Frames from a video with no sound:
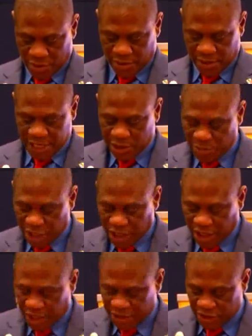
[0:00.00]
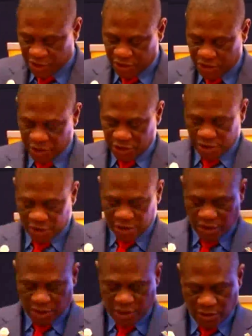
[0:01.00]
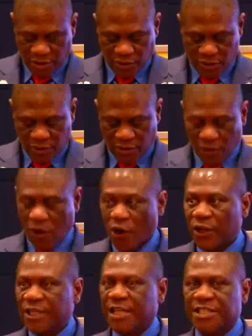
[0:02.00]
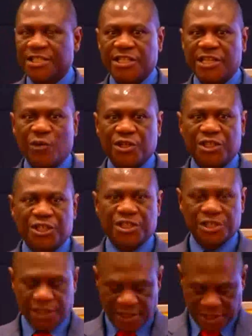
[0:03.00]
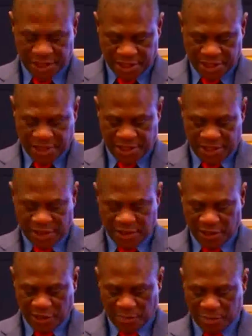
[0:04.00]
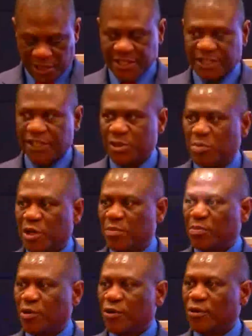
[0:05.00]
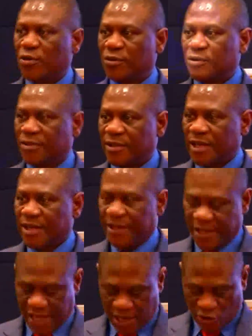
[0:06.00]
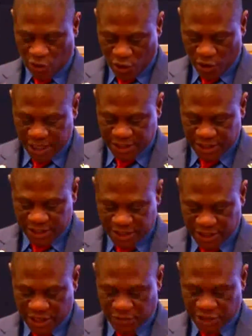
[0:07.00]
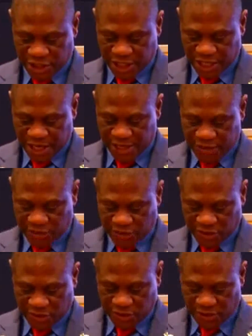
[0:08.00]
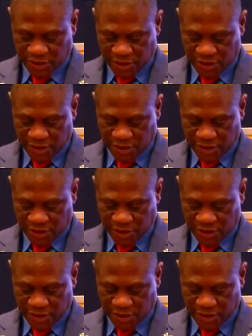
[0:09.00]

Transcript: Let me greet all the distinguished business people and all the distinguished guests